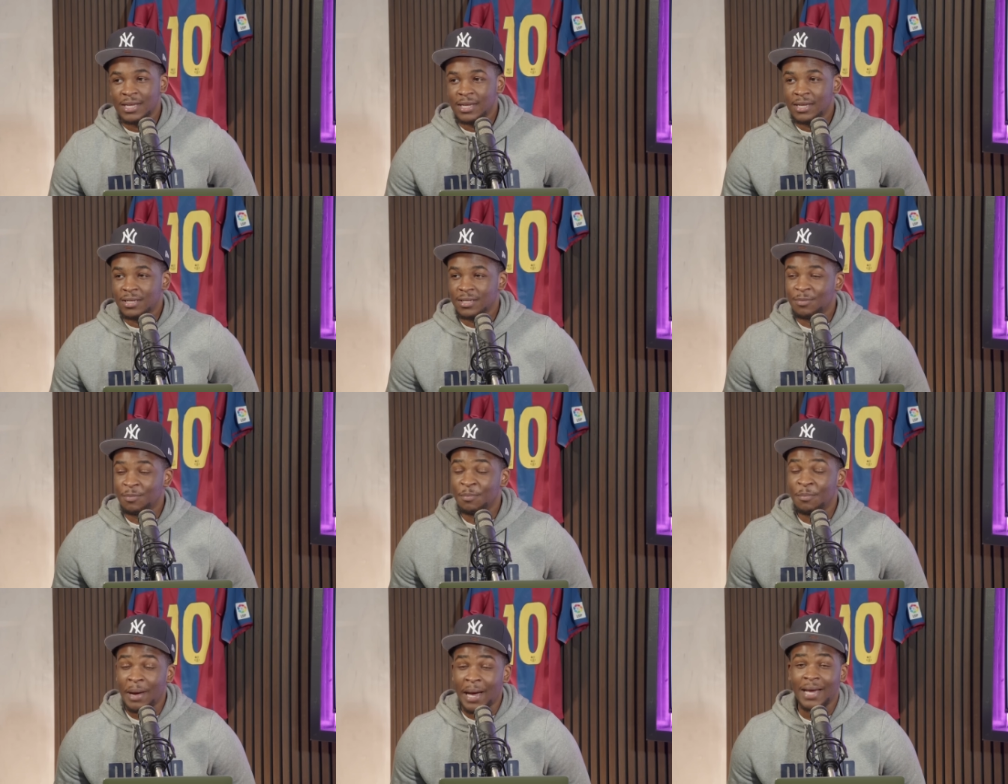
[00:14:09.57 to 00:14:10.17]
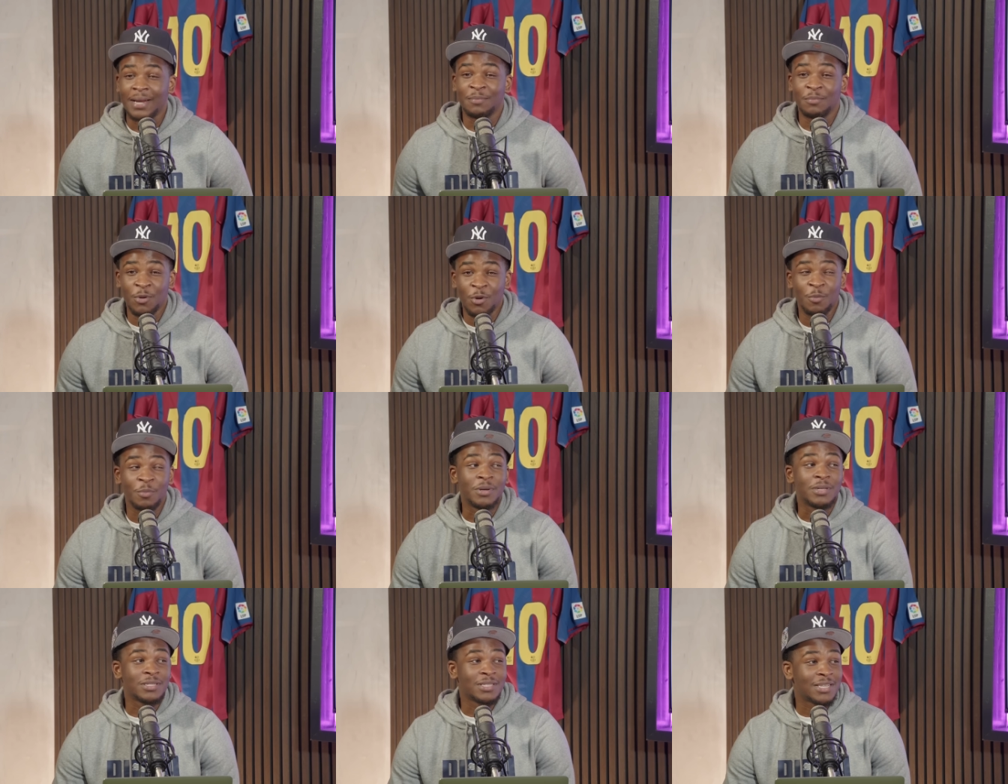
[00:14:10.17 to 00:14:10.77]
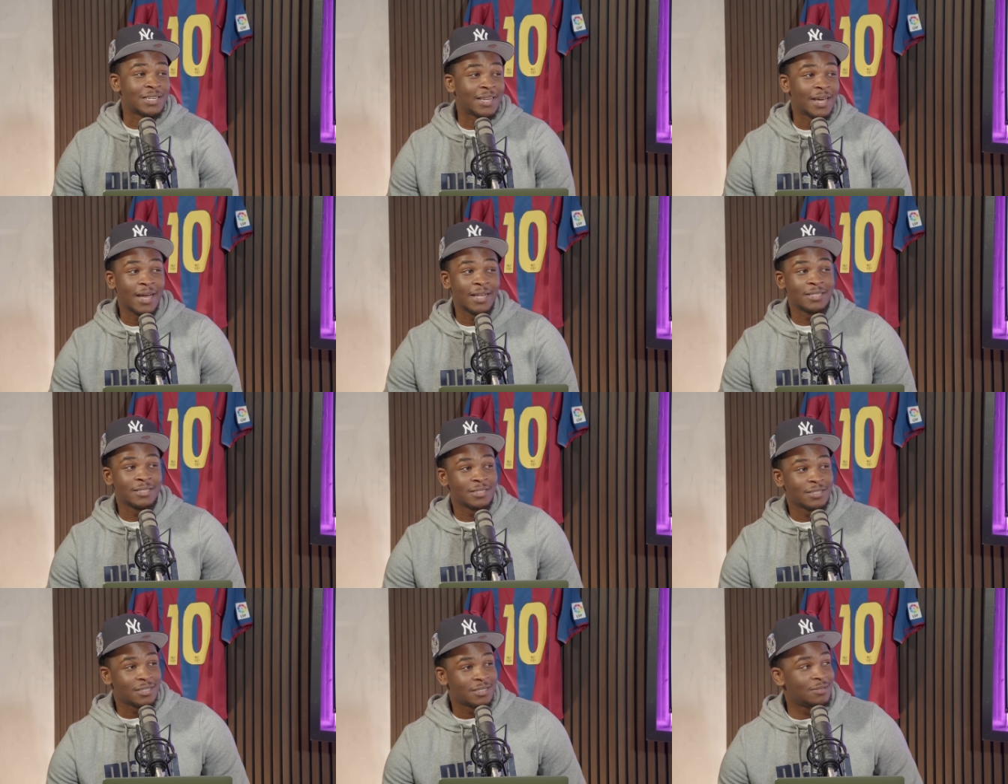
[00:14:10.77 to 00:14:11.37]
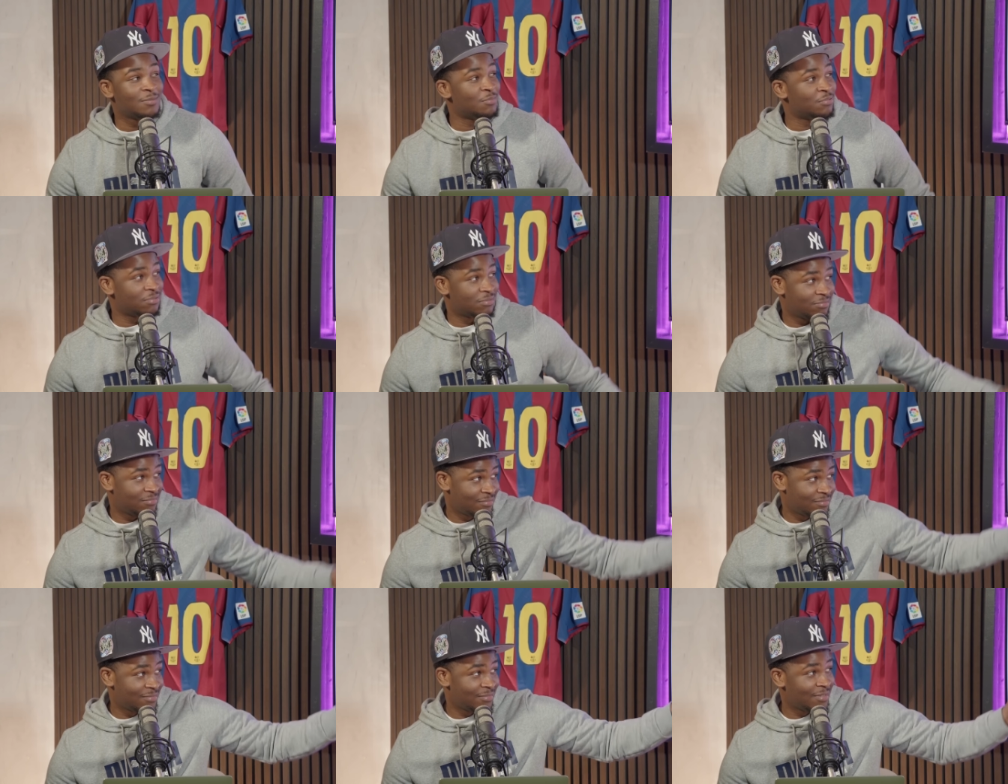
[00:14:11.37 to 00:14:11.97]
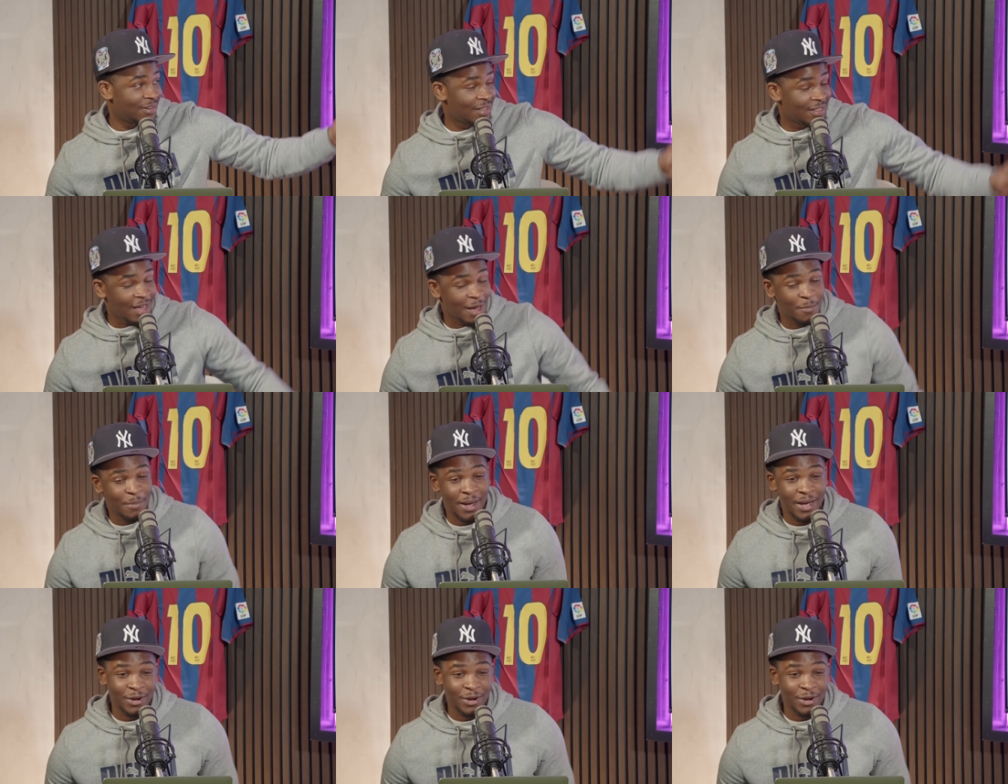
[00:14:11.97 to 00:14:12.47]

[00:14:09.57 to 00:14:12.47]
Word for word: Some mad moments. Zidane, that Come man